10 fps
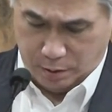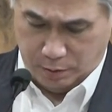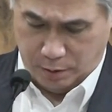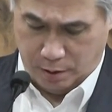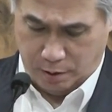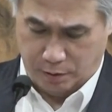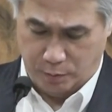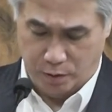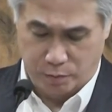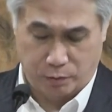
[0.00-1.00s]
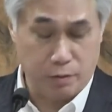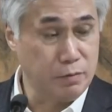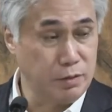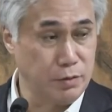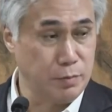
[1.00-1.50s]
Director Miyamoto
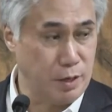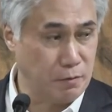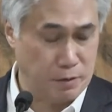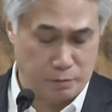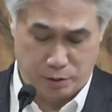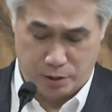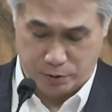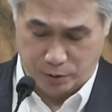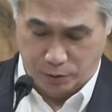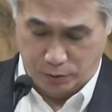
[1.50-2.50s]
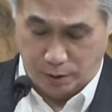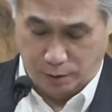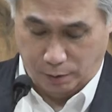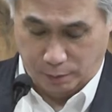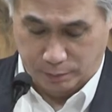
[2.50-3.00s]
of the Japan Foundation, New
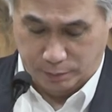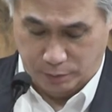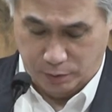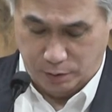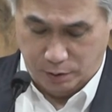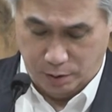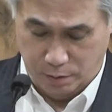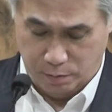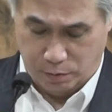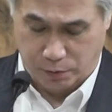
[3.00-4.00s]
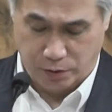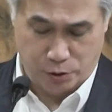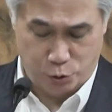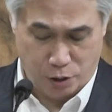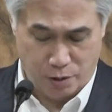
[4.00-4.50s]
Delhi, Professor
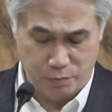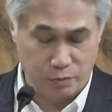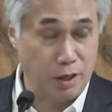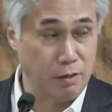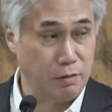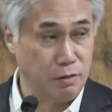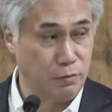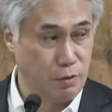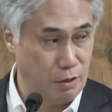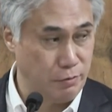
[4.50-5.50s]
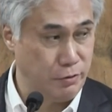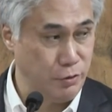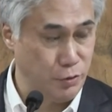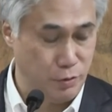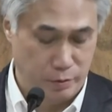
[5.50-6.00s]
Shyam, Director of
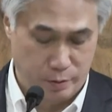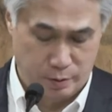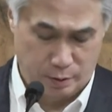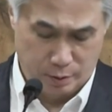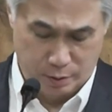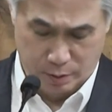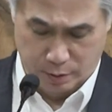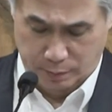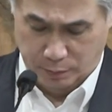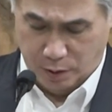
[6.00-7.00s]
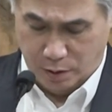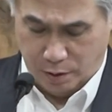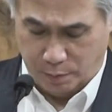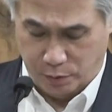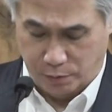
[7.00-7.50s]
Conference,
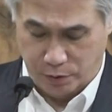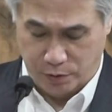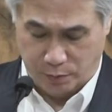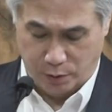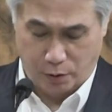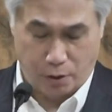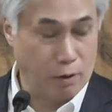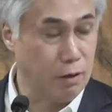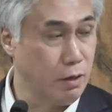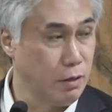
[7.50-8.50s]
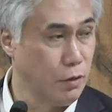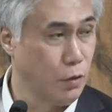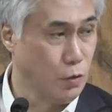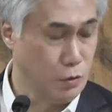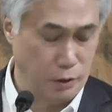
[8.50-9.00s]
and Professor Vedeker,
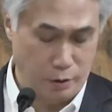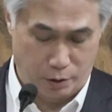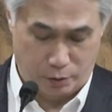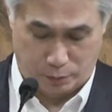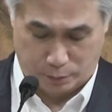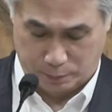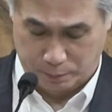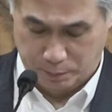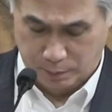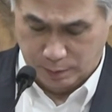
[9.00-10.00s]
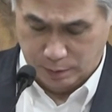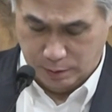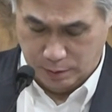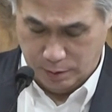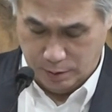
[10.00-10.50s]
coordinator.
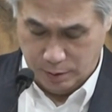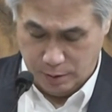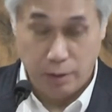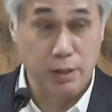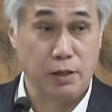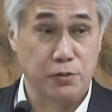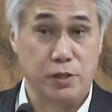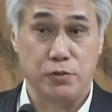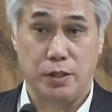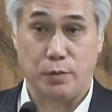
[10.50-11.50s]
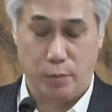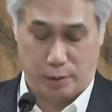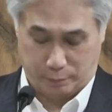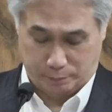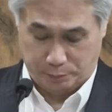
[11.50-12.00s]
Ladies and gentlemen,
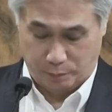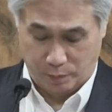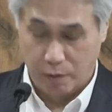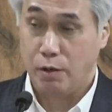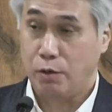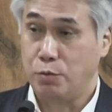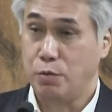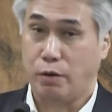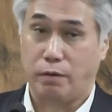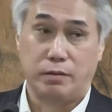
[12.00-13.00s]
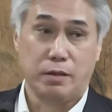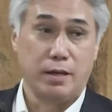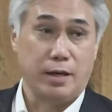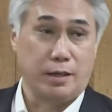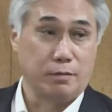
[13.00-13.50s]
good morning
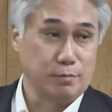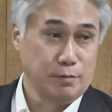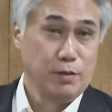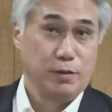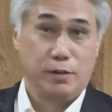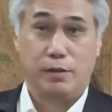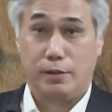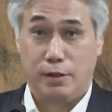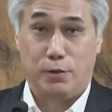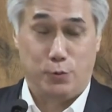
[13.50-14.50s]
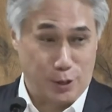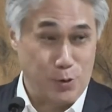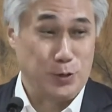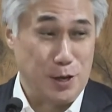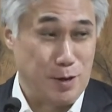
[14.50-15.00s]
and ohayou
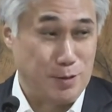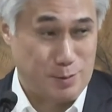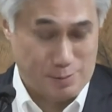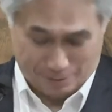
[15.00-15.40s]
gozaimasu.